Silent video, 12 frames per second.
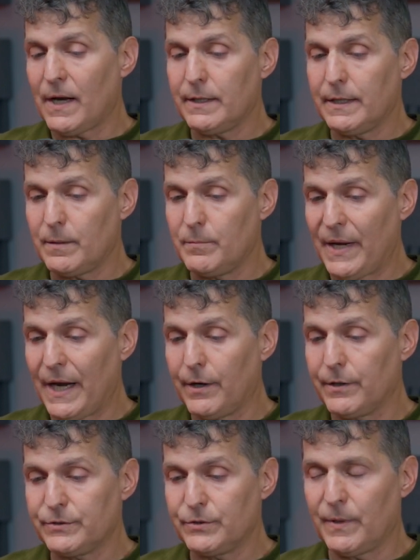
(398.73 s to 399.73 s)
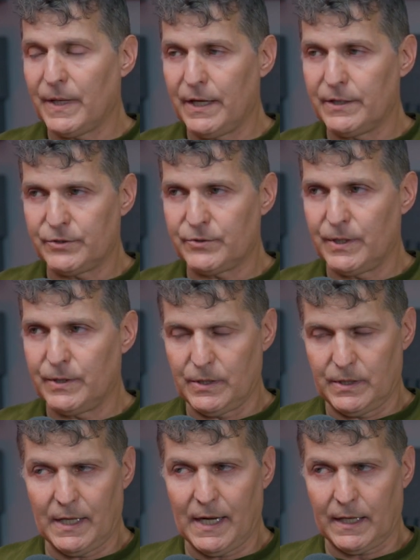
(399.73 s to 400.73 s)
compares doing history to
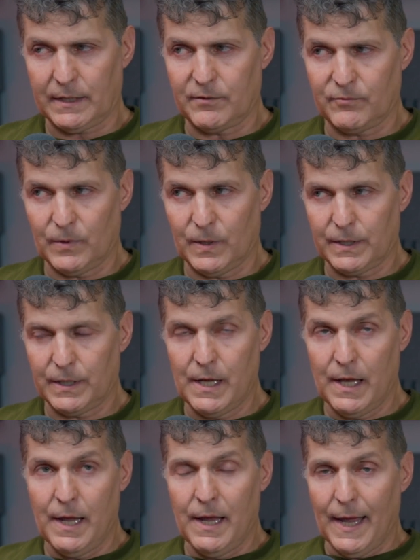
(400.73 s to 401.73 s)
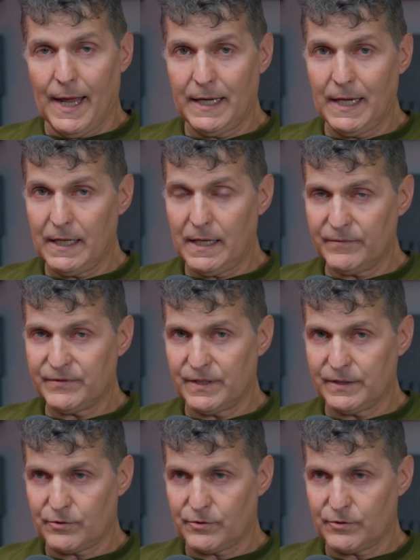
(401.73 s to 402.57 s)
detective work. And he gives this